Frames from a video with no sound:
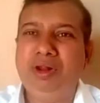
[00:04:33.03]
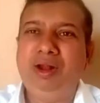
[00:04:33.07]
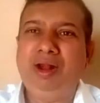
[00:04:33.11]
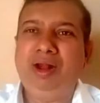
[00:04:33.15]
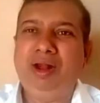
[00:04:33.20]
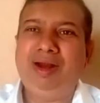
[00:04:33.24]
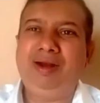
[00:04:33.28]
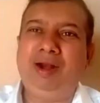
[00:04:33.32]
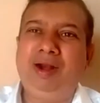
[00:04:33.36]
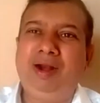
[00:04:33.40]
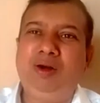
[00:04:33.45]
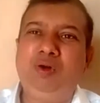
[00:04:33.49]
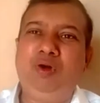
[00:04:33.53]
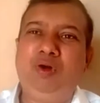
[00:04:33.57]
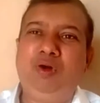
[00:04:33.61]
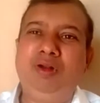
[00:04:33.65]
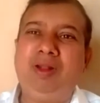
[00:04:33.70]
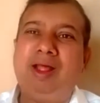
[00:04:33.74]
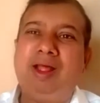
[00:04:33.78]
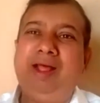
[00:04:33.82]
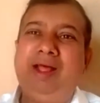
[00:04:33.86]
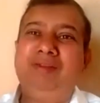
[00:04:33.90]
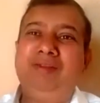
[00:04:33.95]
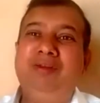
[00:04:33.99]
and later
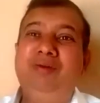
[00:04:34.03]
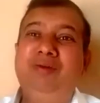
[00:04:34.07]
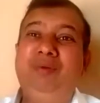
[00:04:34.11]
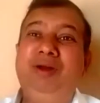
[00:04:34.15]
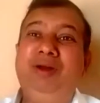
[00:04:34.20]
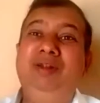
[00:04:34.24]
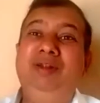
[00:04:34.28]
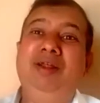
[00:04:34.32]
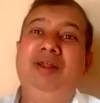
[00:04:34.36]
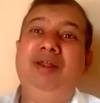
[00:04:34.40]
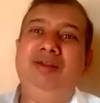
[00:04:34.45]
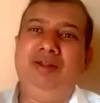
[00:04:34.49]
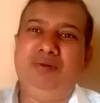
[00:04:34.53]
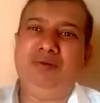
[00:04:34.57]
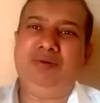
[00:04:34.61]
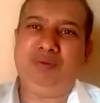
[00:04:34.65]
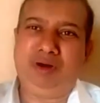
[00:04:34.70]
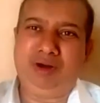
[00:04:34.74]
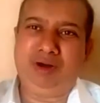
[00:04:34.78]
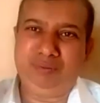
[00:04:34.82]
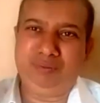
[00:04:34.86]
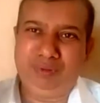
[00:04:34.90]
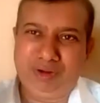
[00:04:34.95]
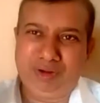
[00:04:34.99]
on, as and when they are
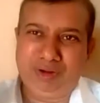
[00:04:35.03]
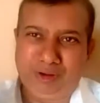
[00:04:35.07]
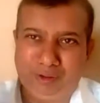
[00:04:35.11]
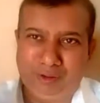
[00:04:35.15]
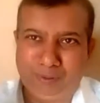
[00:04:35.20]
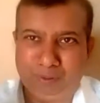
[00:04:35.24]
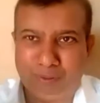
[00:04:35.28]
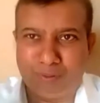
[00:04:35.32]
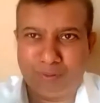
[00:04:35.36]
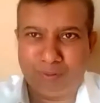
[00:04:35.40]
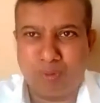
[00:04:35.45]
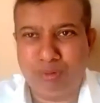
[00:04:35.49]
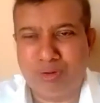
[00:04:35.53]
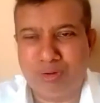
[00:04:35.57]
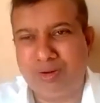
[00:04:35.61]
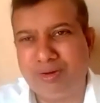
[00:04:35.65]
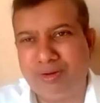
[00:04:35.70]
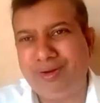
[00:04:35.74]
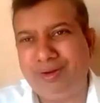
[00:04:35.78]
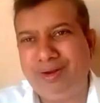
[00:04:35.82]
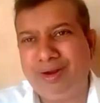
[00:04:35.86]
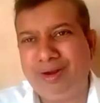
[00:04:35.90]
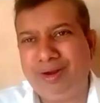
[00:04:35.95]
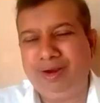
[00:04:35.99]
required, we can download it
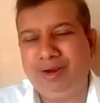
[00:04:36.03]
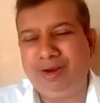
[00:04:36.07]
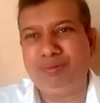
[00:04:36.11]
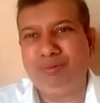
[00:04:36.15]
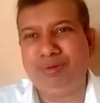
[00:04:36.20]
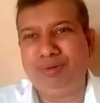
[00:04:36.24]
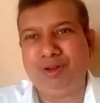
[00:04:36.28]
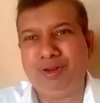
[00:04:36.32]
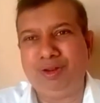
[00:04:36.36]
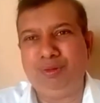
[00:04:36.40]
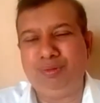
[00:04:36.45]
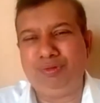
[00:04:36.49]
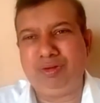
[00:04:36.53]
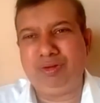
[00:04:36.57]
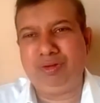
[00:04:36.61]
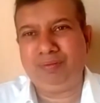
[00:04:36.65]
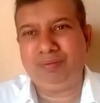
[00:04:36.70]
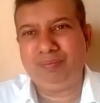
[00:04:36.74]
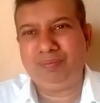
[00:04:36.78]
and we can use it.